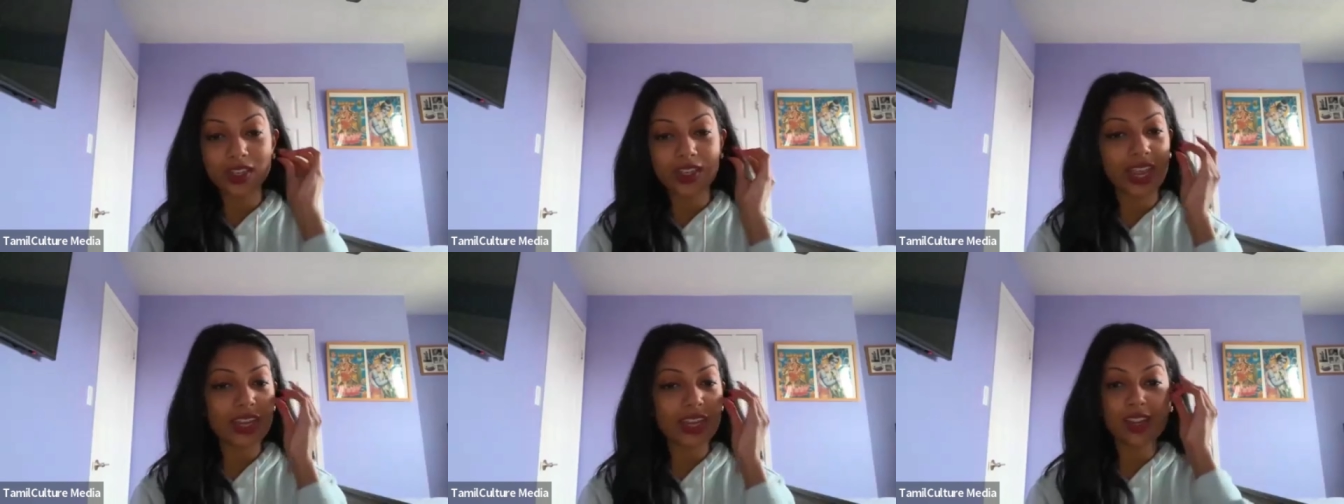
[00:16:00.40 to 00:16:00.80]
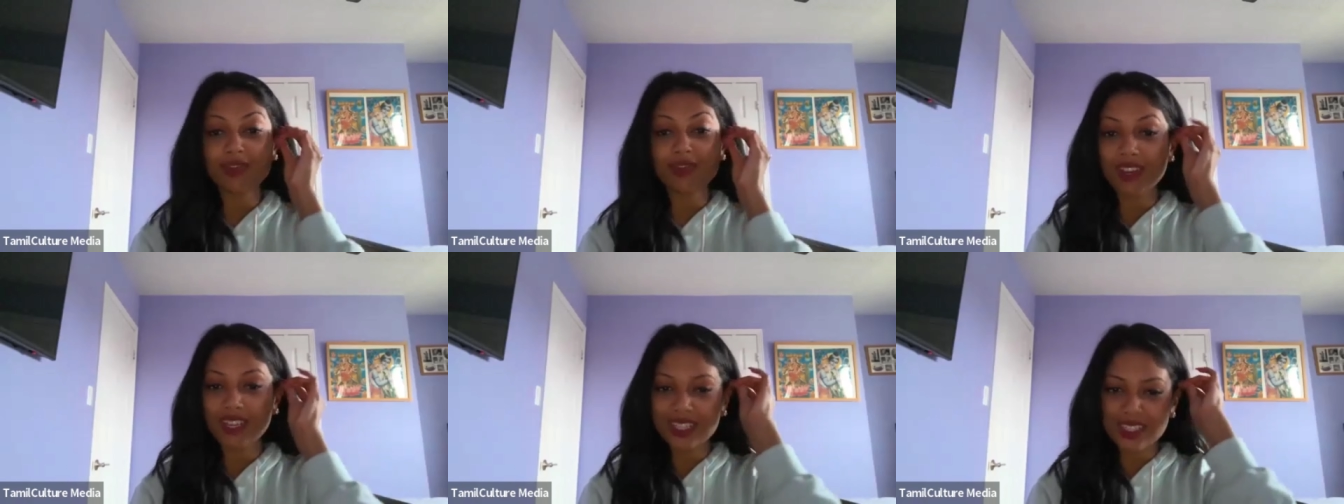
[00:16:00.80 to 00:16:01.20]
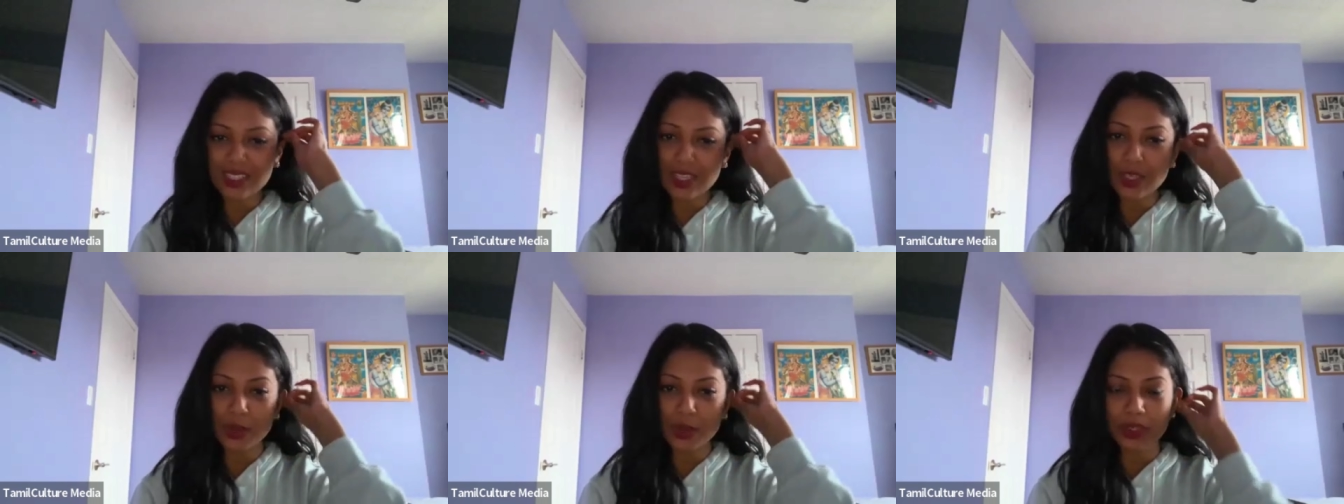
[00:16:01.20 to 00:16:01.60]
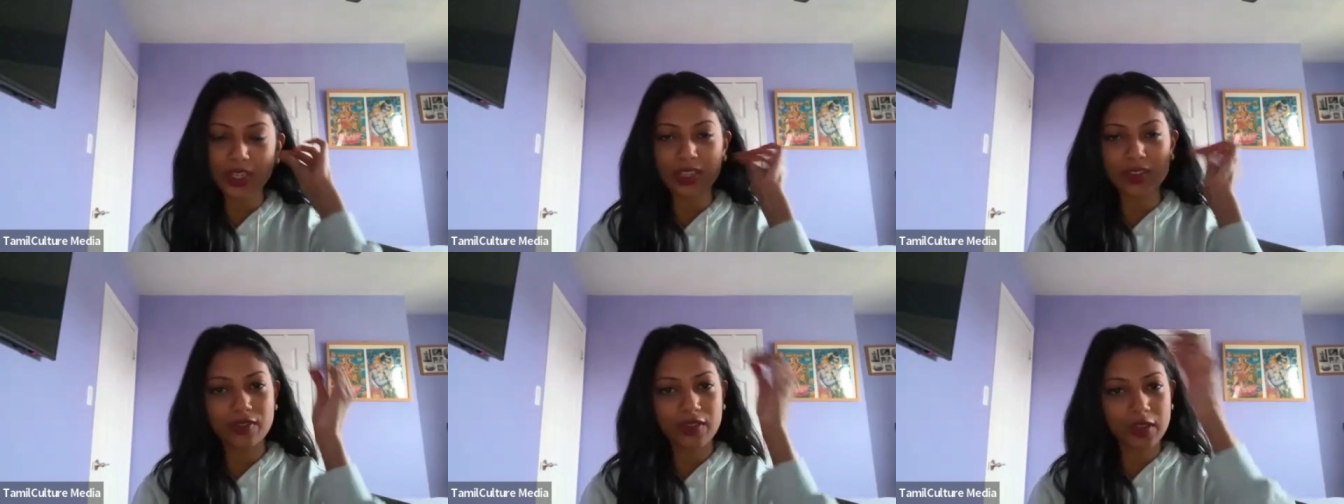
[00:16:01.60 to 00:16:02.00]
any advice that you would
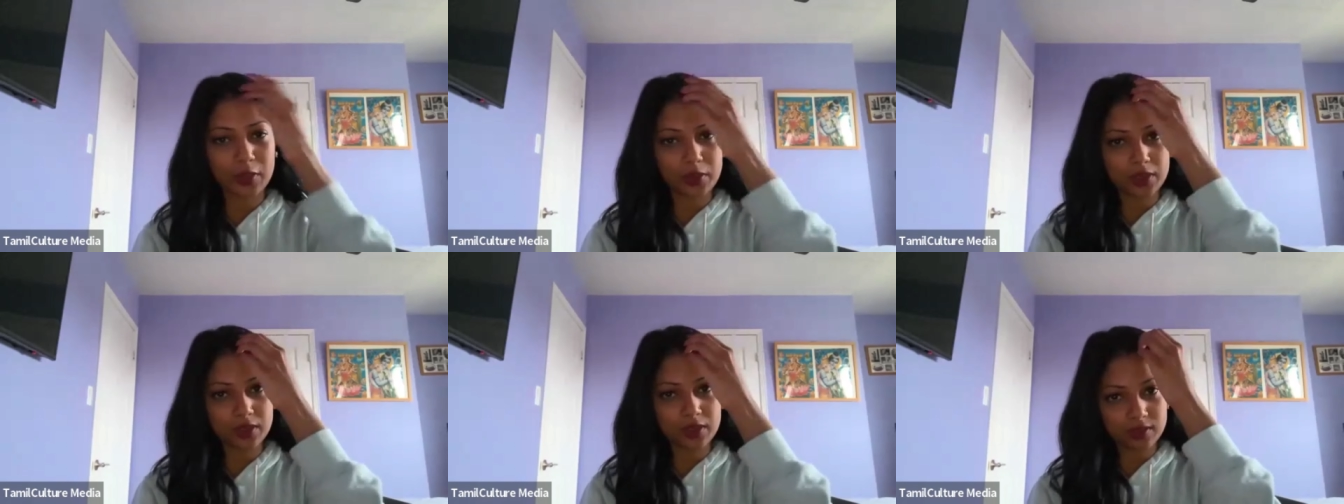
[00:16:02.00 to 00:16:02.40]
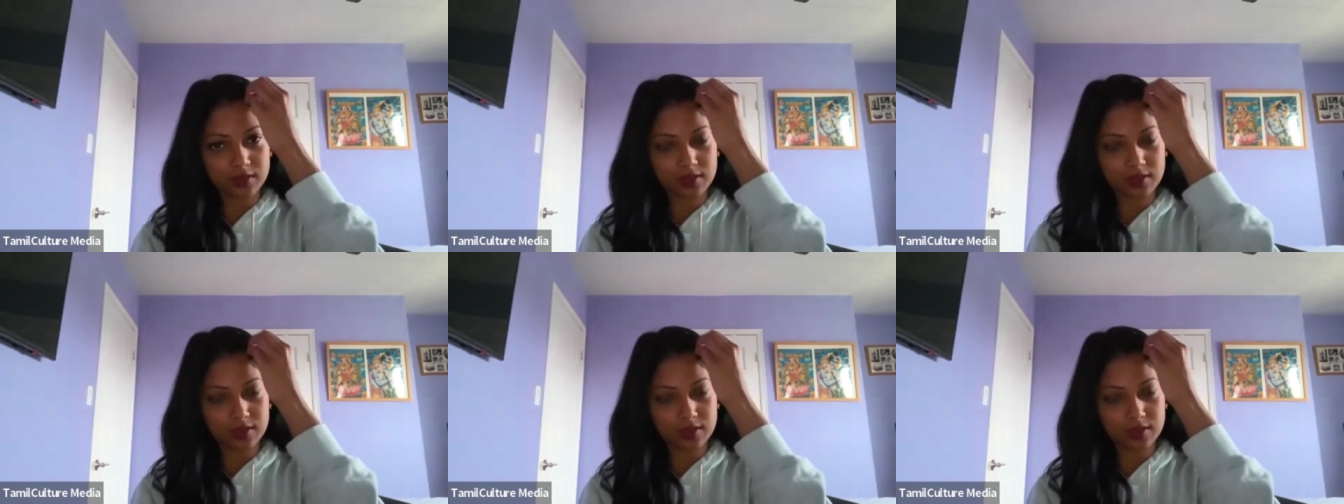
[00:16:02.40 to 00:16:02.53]
give anyone